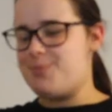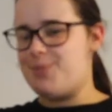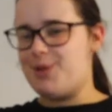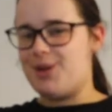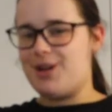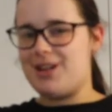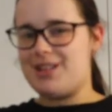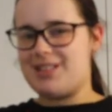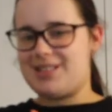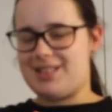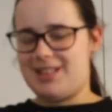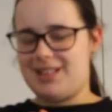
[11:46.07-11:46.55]

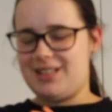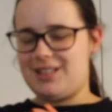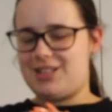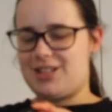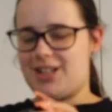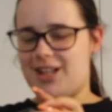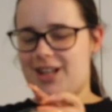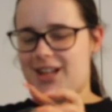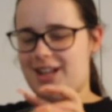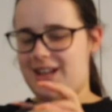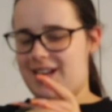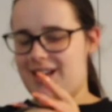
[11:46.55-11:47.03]
but it's
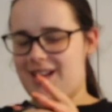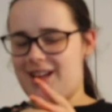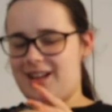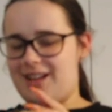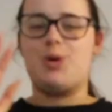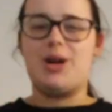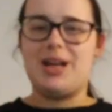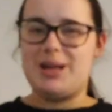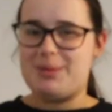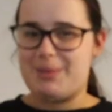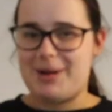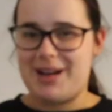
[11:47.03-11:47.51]
literally
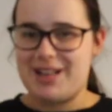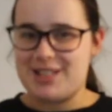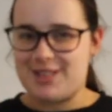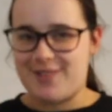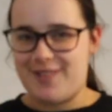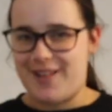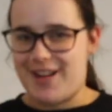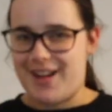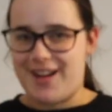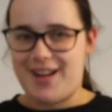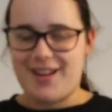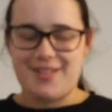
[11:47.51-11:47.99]
twenty past
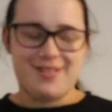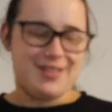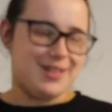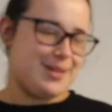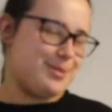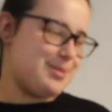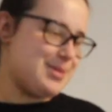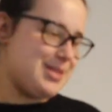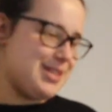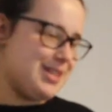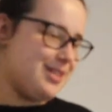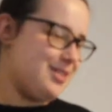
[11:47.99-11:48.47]
five and
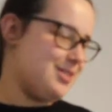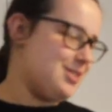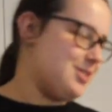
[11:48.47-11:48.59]
I'm still